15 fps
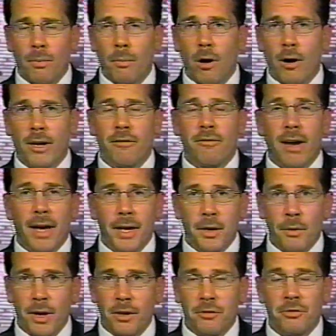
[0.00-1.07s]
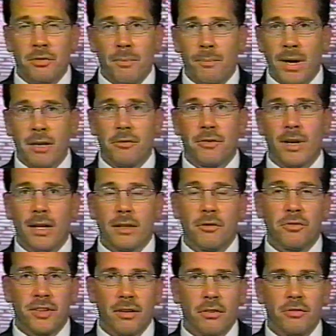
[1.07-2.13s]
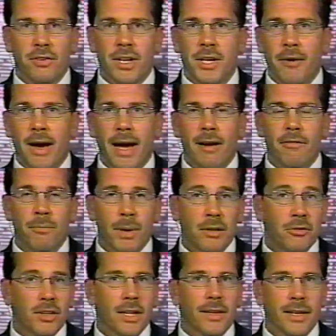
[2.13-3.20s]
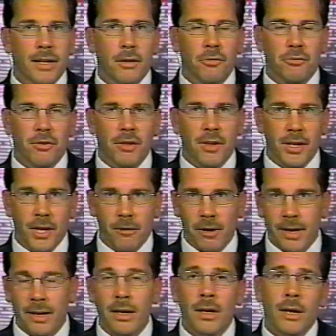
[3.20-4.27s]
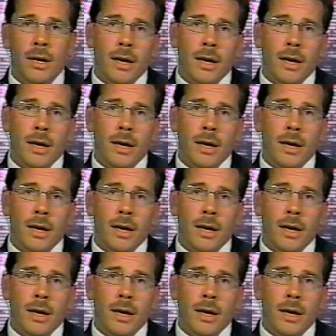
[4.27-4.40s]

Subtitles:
market value is based on the skill set you have, based on the industry that you're in,